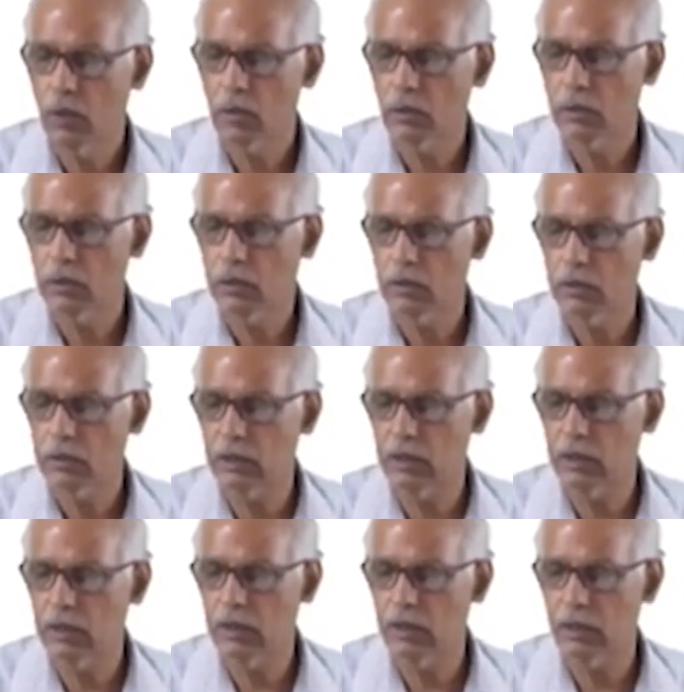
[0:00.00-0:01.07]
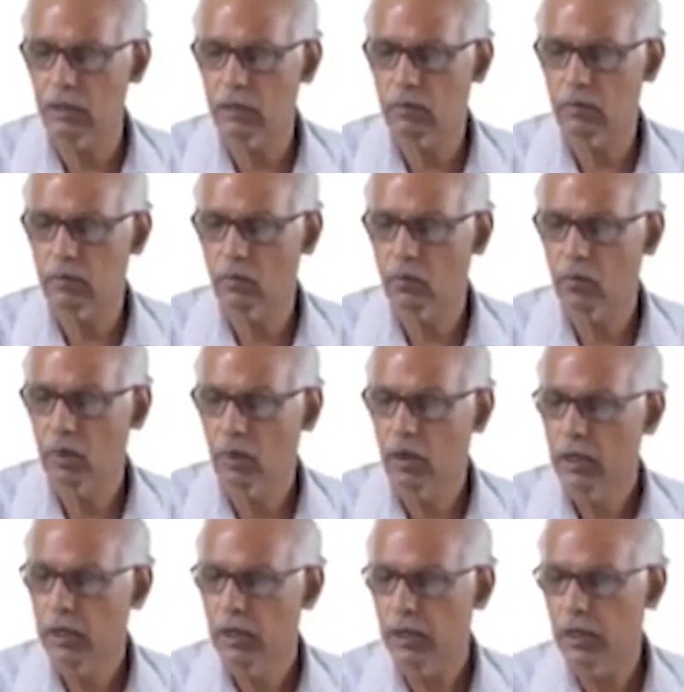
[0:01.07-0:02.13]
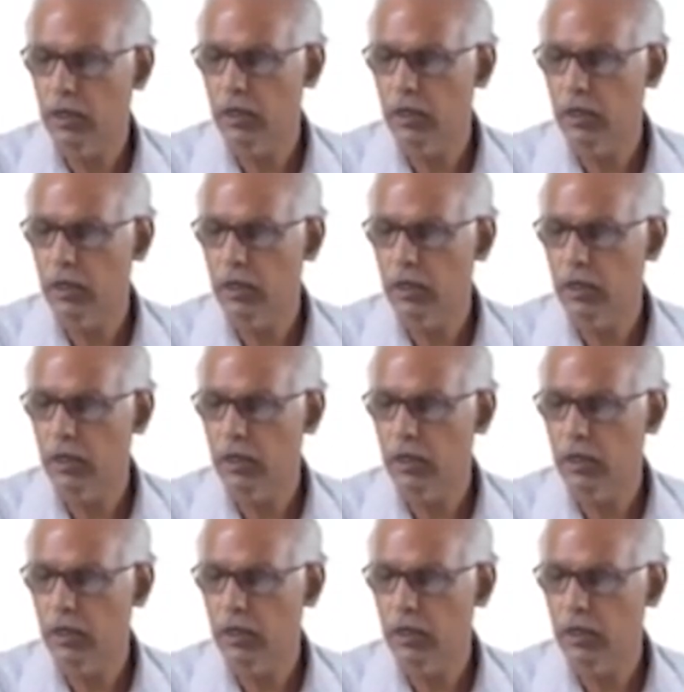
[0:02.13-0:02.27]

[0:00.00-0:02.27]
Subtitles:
is a cylinder, and